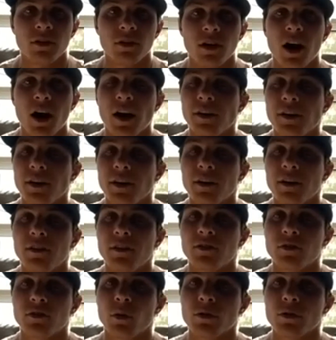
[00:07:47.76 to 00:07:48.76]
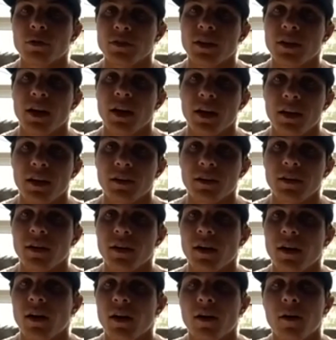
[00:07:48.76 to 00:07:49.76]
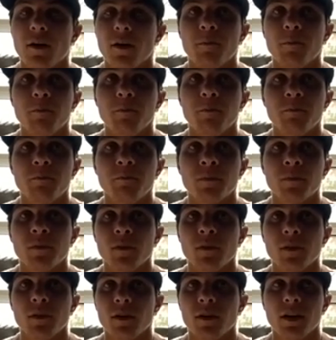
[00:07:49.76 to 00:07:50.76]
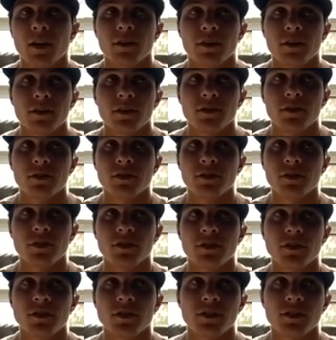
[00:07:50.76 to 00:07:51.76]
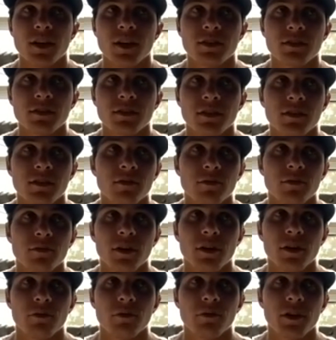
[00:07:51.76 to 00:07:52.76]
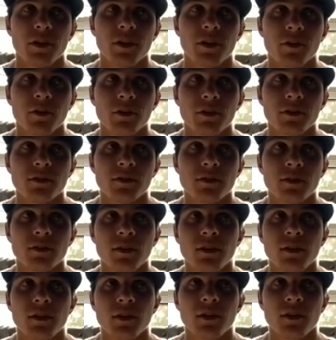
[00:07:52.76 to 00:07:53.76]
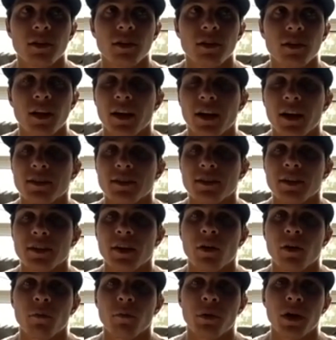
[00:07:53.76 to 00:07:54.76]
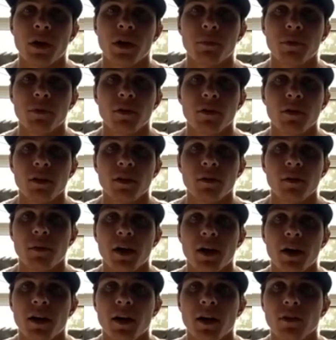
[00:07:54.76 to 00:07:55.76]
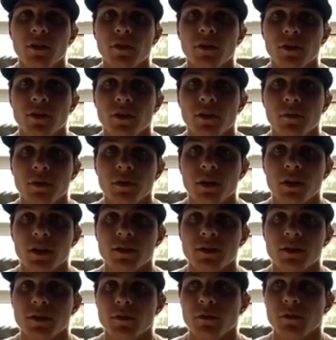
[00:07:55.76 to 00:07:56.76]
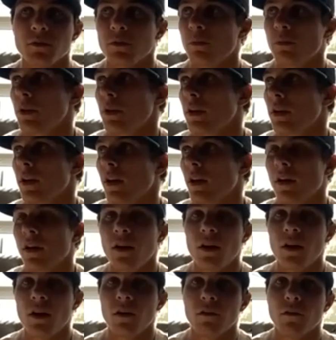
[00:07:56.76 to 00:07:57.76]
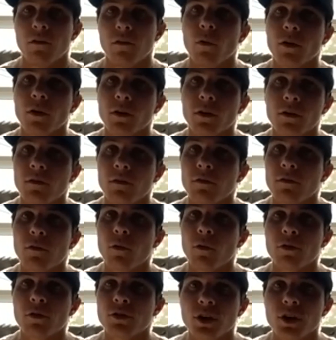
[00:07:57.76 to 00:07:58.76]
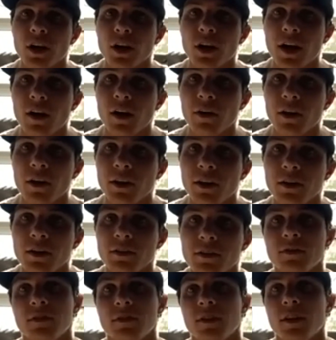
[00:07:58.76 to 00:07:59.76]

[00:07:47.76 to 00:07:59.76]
I did towards the end. Um, And, and just the success in, in Reno, it's like I said, on paper, it might not look good because it will be four, four shutout innings.